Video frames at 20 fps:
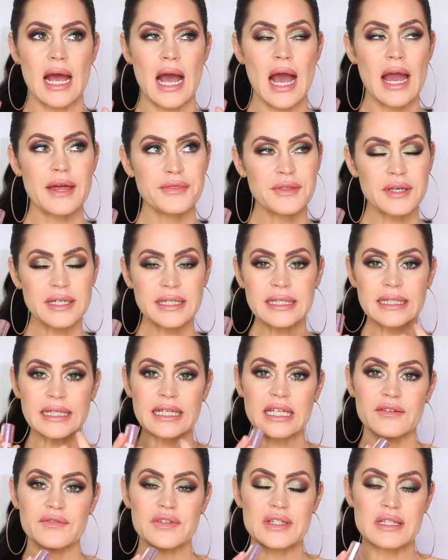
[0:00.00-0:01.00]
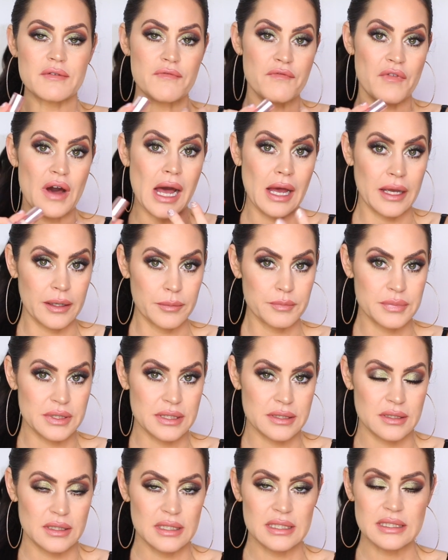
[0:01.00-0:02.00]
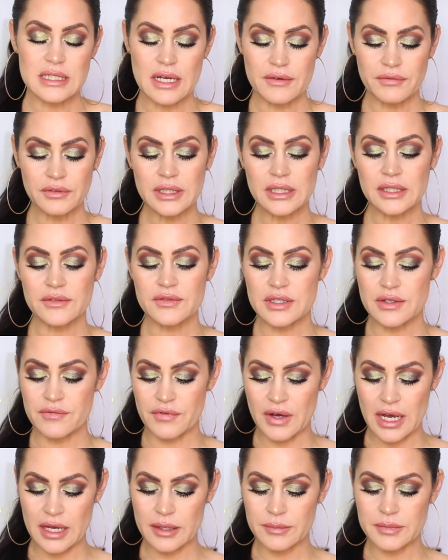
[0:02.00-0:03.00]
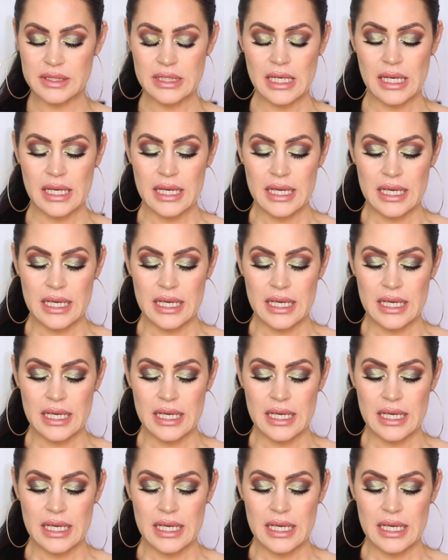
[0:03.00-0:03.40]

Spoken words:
I think it gives the vibes. It definitely gives the vibes.